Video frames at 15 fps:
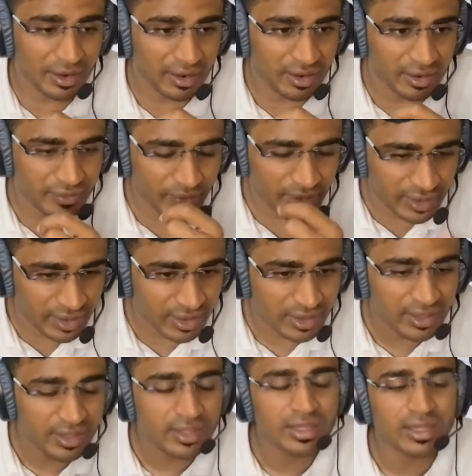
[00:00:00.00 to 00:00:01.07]
what
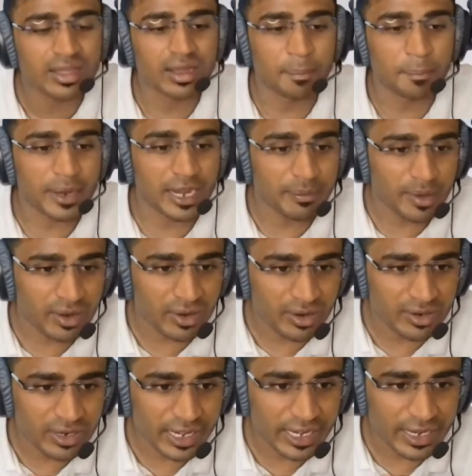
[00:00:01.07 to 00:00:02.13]
prime or
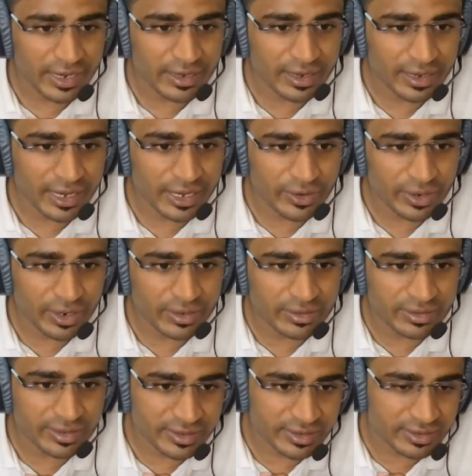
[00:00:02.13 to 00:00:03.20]
not, I can need to
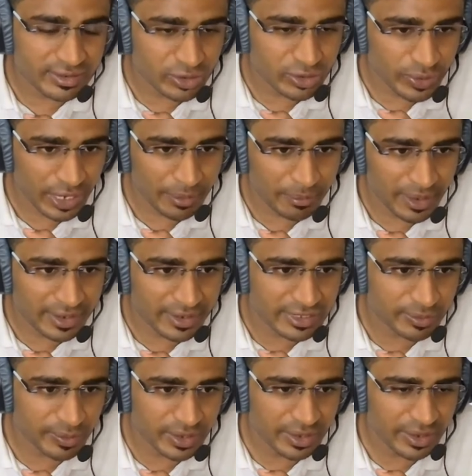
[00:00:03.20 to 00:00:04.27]
run this to n minus
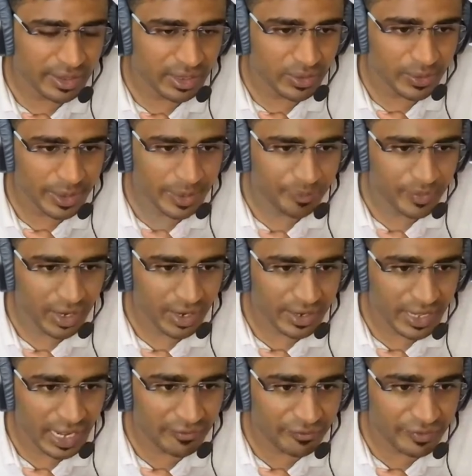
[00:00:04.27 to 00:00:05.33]
1. Okay, and
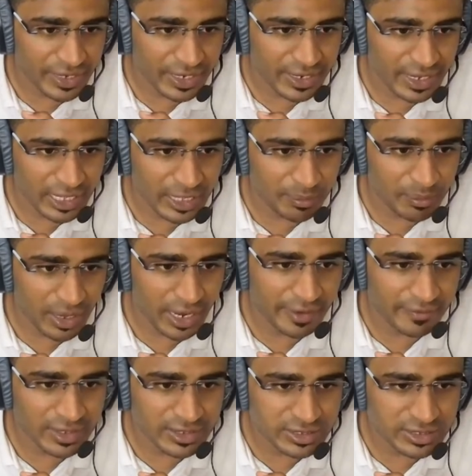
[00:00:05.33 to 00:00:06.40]
every time I
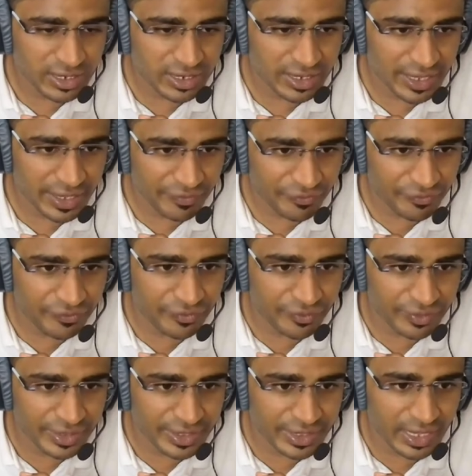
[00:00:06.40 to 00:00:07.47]
will check if
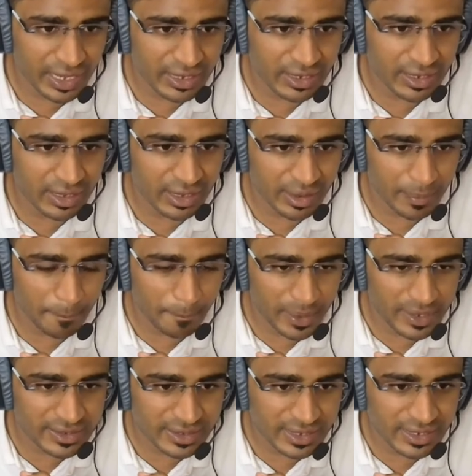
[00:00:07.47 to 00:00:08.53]
n
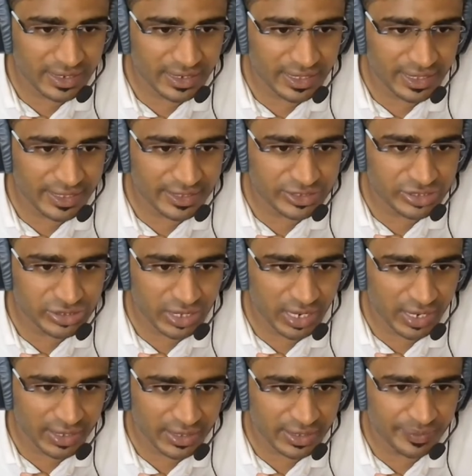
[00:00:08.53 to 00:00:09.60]
percentage
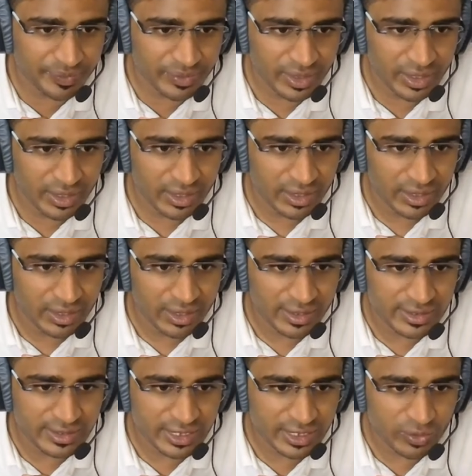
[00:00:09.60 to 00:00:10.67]
I
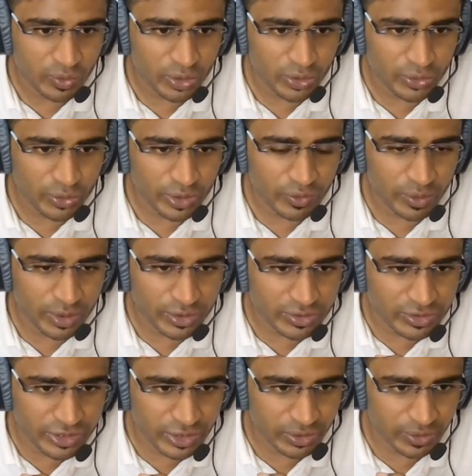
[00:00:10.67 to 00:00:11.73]
is equal to
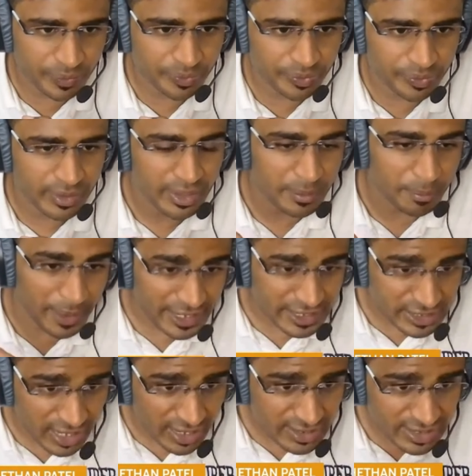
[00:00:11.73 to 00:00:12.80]
0. By
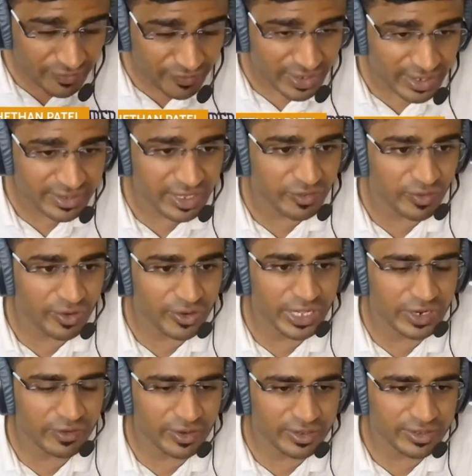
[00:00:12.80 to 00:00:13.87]
chance if it is equal
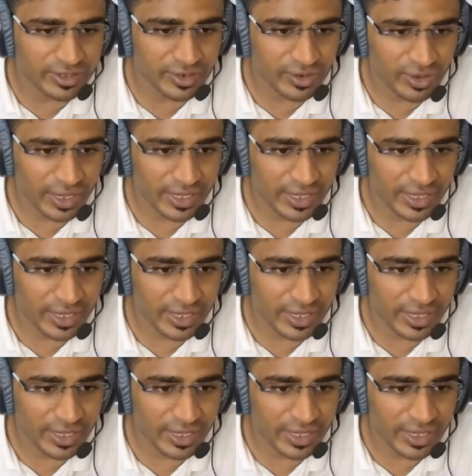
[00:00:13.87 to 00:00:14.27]
to 0,